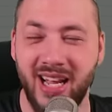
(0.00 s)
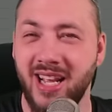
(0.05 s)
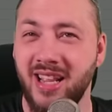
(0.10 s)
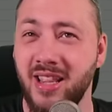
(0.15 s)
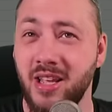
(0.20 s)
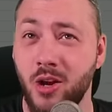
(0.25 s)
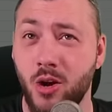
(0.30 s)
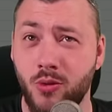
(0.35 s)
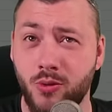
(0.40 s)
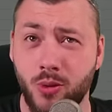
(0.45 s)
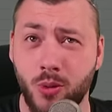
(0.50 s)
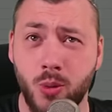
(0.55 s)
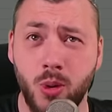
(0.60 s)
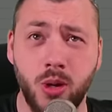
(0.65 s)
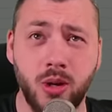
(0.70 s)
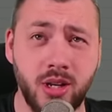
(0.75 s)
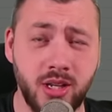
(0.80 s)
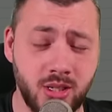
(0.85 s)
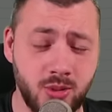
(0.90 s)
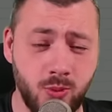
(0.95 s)
In the
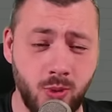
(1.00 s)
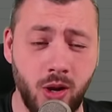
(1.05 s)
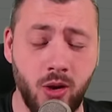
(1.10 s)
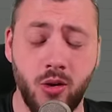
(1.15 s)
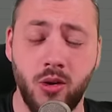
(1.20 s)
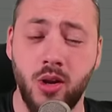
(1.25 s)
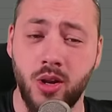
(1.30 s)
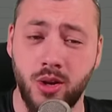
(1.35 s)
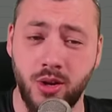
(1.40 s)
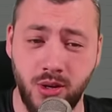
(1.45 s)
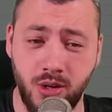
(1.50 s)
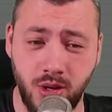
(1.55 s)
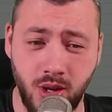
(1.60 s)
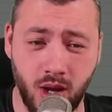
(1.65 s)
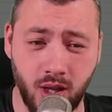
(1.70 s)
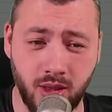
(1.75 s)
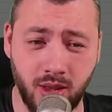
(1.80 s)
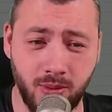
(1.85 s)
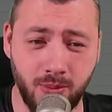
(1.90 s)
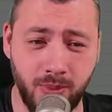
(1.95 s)
overworld as well,
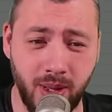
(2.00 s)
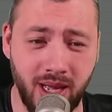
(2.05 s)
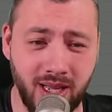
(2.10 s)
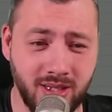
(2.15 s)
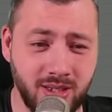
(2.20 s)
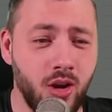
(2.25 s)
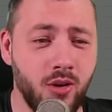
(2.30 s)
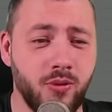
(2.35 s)
not the best.